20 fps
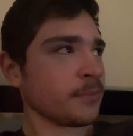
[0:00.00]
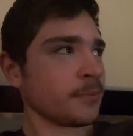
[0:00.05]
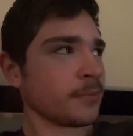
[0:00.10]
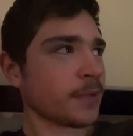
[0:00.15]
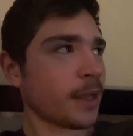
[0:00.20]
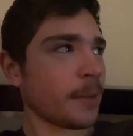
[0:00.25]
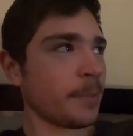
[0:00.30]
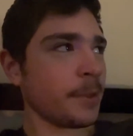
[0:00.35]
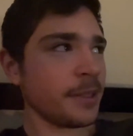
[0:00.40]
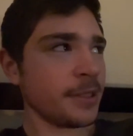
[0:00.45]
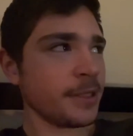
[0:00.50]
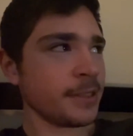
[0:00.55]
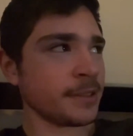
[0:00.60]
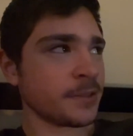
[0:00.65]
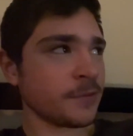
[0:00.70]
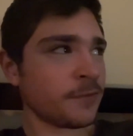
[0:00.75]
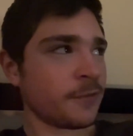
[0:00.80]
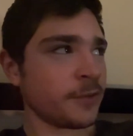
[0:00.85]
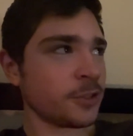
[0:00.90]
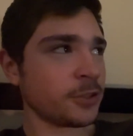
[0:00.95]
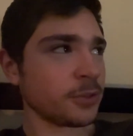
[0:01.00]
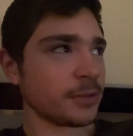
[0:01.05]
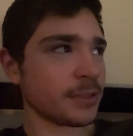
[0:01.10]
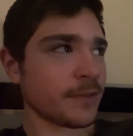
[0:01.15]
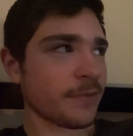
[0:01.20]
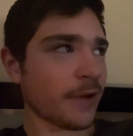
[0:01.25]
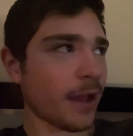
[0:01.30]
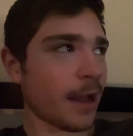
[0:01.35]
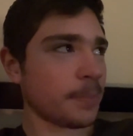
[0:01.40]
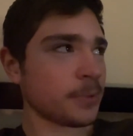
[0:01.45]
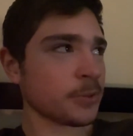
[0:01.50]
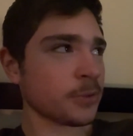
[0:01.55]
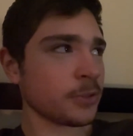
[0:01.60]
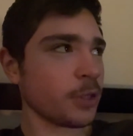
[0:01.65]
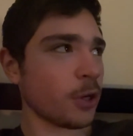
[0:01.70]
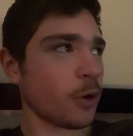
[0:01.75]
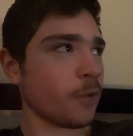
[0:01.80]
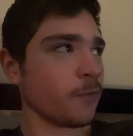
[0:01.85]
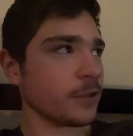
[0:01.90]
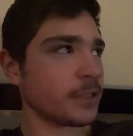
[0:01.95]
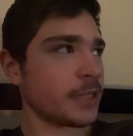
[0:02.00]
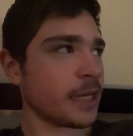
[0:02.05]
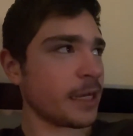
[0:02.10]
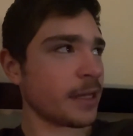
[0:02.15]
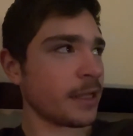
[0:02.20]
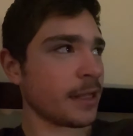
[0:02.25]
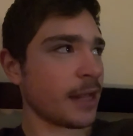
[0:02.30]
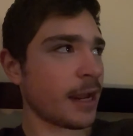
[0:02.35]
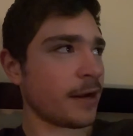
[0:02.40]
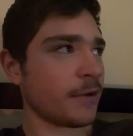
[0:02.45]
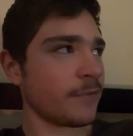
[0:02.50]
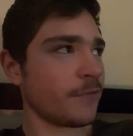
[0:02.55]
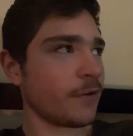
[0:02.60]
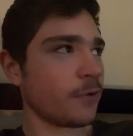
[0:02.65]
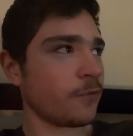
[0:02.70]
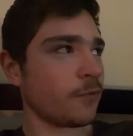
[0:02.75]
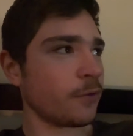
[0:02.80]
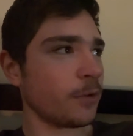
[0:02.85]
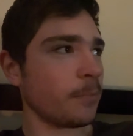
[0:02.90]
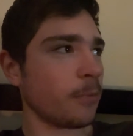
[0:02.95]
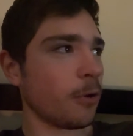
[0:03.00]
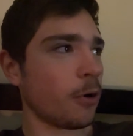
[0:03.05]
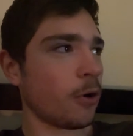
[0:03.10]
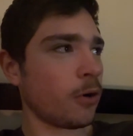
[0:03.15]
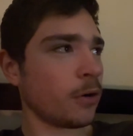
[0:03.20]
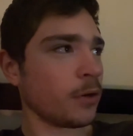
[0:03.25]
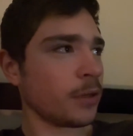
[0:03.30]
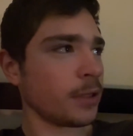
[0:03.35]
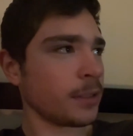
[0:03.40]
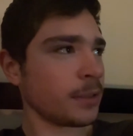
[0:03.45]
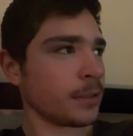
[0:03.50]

I mean, these officials have absolutely overtaken NFL football.